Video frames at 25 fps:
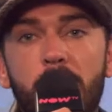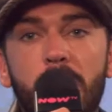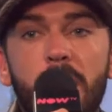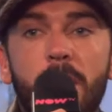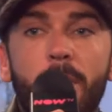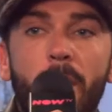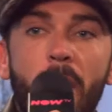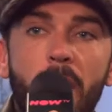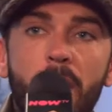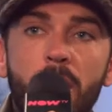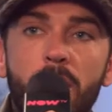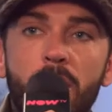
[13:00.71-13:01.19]
It
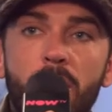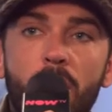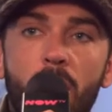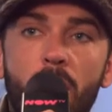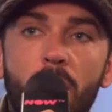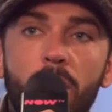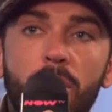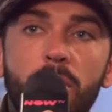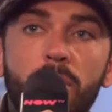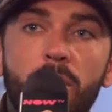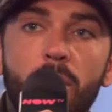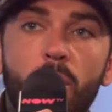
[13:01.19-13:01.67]
depends
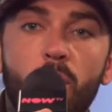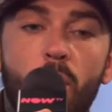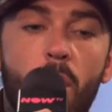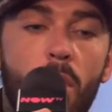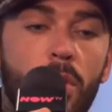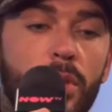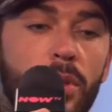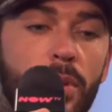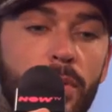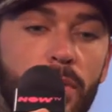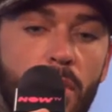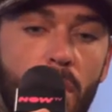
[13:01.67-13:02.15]
on
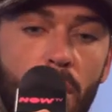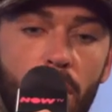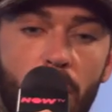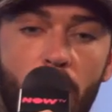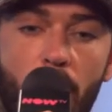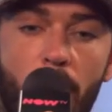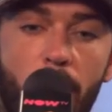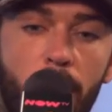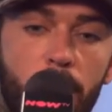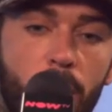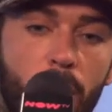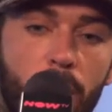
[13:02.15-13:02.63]
what you've got
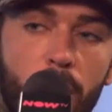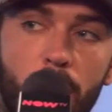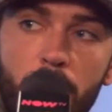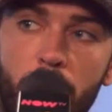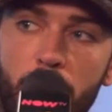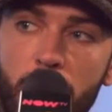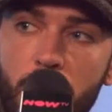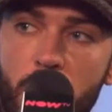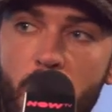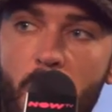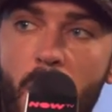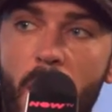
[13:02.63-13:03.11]
going on at
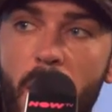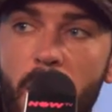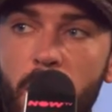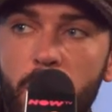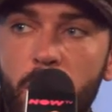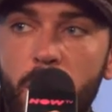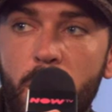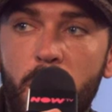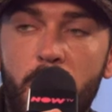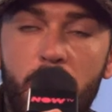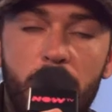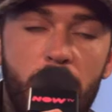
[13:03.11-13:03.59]
the
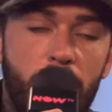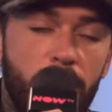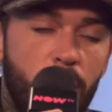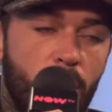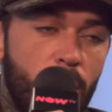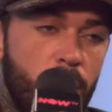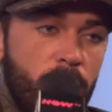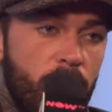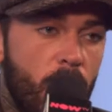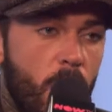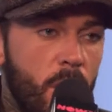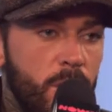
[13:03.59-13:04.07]
time, because if
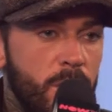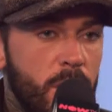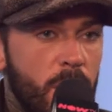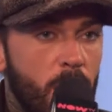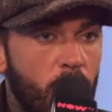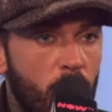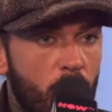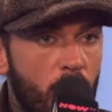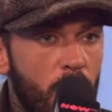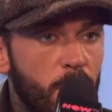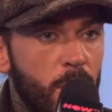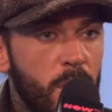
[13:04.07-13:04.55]
you're involved in
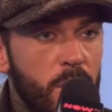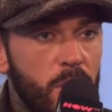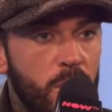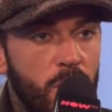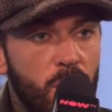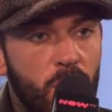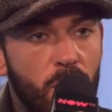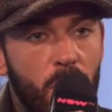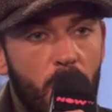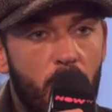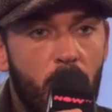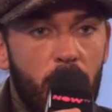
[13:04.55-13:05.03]
quite big
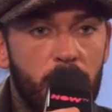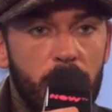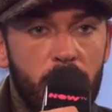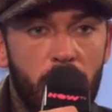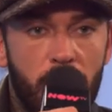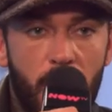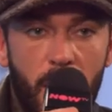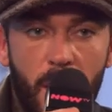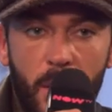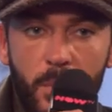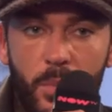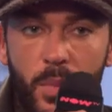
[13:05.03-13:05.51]
storylines,
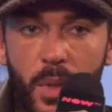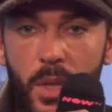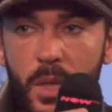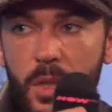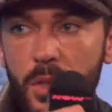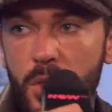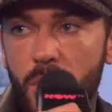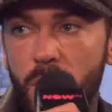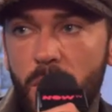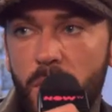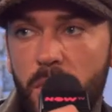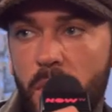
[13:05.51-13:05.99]
it can
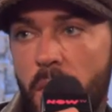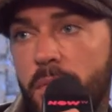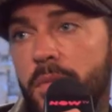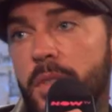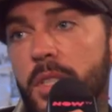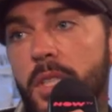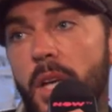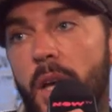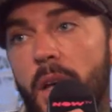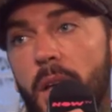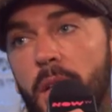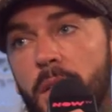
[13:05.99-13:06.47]
be sort of
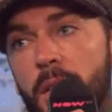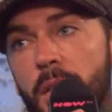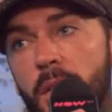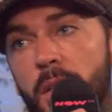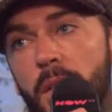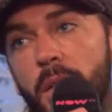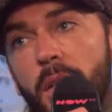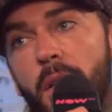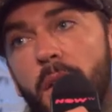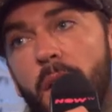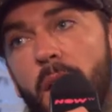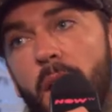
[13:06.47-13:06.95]
every day,
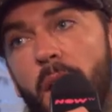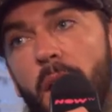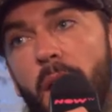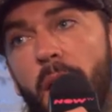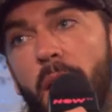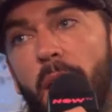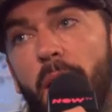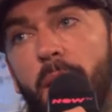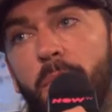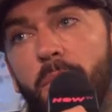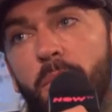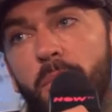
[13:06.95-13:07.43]

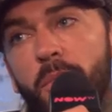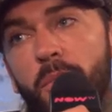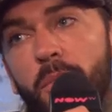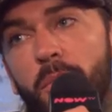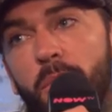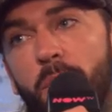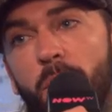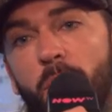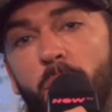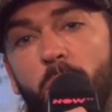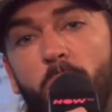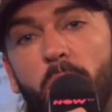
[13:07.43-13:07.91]

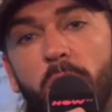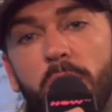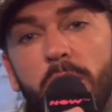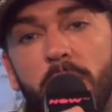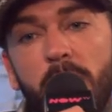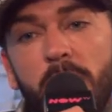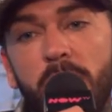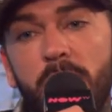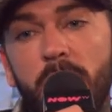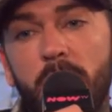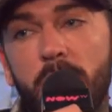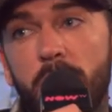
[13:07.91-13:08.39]

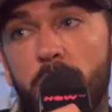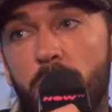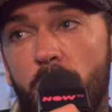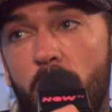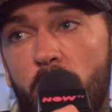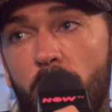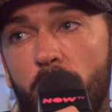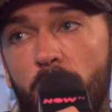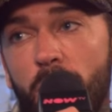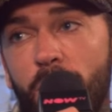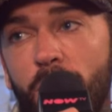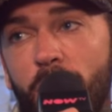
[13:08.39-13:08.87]
which is a
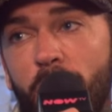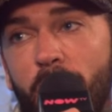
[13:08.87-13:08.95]
struggle.